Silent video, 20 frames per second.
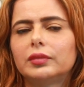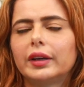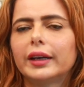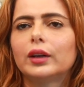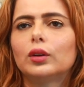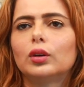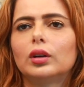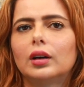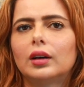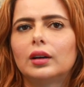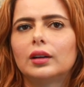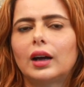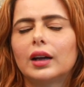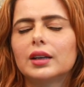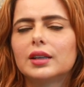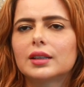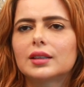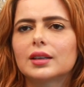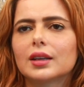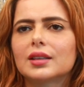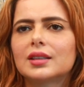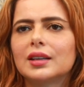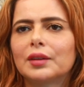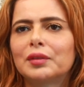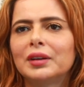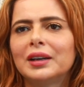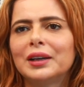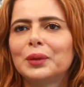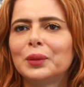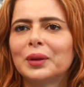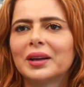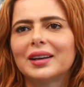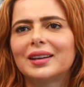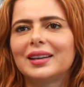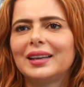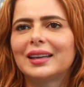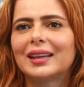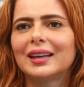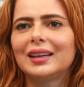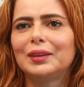very good uh, Ajith sir is definitely doing
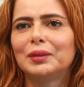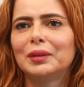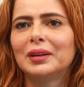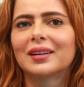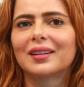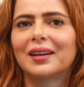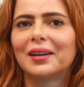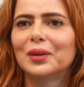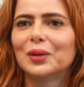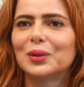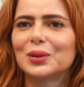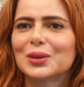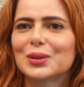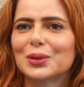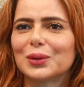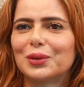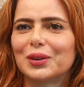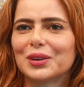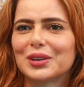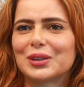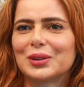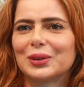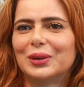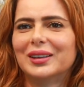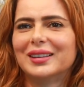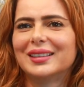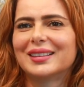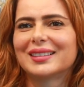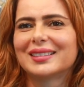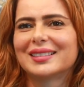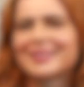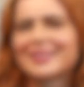it he can even run also for sure